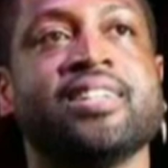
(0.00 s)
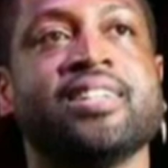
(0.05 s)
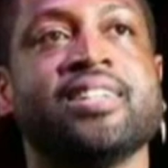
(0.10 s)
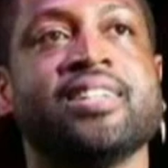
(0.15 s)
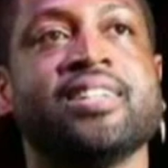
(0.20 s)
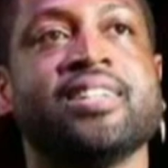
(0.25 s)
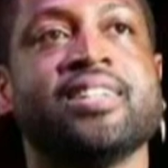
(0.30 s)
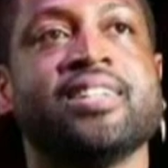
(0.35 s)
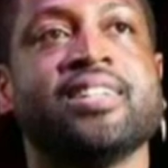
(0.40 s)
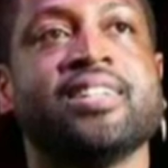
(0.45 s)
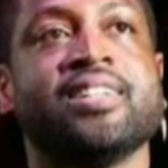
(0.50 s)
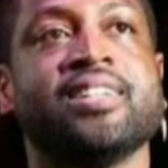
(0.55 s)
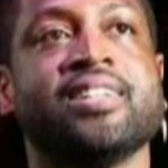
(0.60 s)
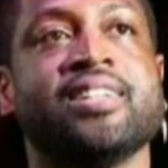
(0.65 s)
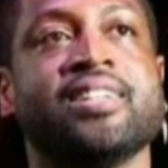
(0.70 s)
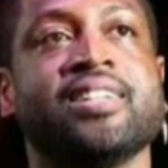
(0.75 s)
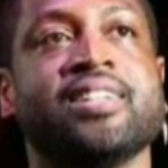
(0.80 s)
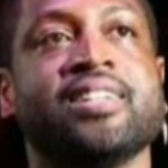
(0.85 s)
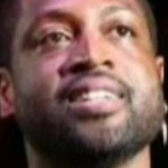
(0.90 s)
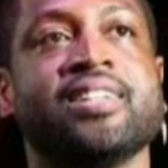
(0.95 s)

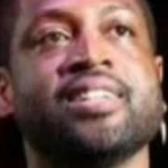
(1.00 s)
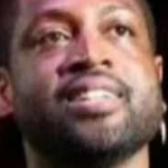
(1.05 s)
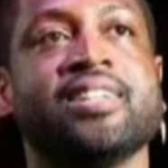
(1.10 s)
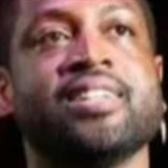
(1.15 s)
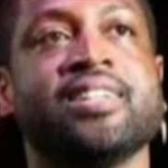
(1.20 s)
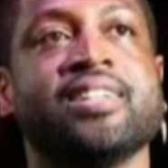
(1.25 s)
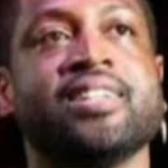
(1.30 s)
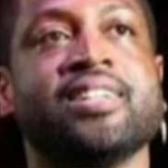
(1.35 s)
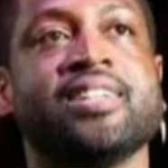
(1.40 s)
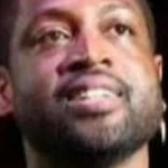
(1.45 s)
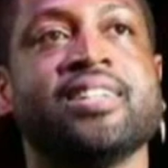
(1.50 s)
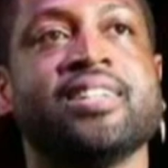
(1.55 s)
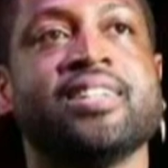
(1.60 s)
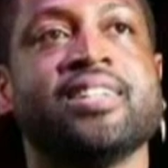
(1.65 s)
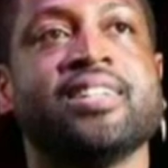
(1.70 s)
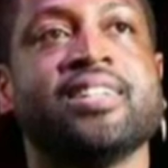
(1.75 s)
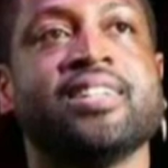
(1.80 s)
[no speech]